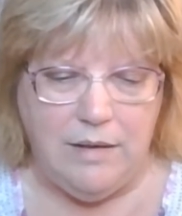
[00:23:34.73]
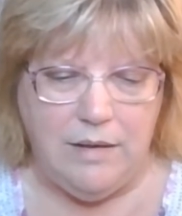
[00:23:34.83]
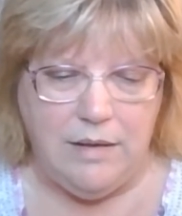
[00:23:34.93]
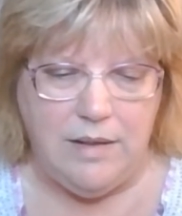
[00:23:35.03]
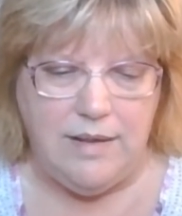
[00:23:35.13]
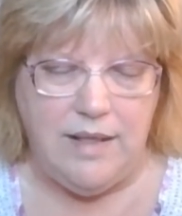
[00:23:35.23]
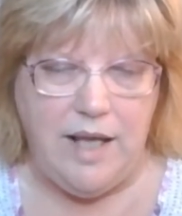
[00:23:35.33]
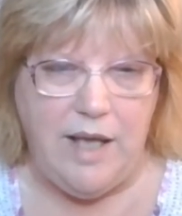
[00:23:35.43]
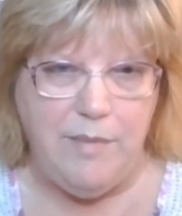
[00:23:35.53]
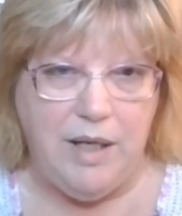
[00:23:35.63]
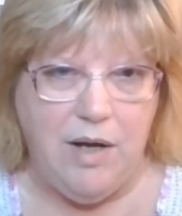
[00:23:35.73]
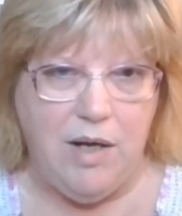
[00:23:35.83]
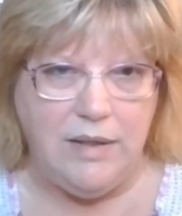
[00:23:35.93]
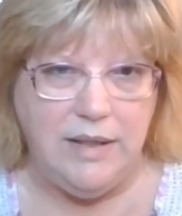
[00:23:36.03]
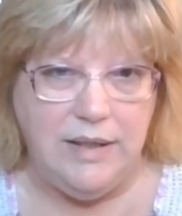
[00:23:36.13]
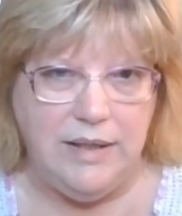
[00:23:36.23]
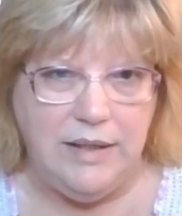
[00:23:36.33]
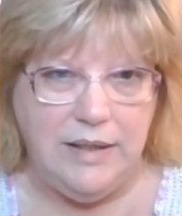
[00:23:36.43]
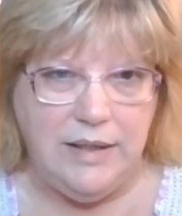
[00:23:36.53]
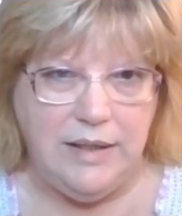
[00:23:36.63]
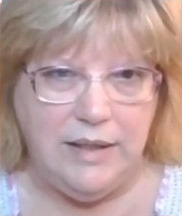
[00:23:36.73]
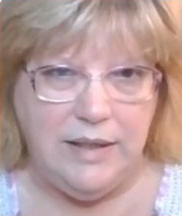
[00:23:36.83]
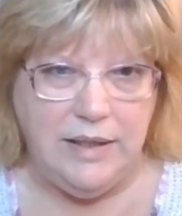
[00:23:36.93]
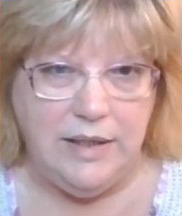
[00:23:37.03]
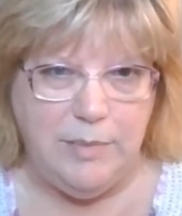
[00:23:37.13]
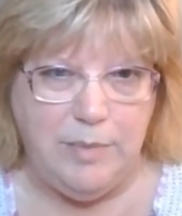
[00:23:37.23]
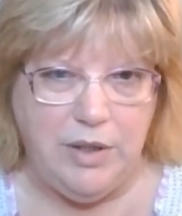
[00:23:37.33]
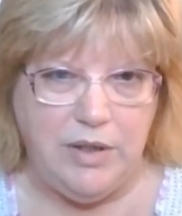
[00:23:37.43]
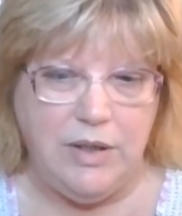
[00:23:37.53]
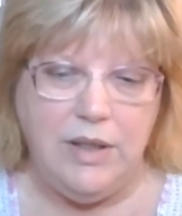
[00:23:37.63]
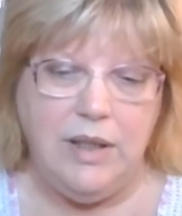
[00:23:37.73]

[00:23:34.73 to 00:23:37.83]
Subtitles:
that's in the Emma Congdon book.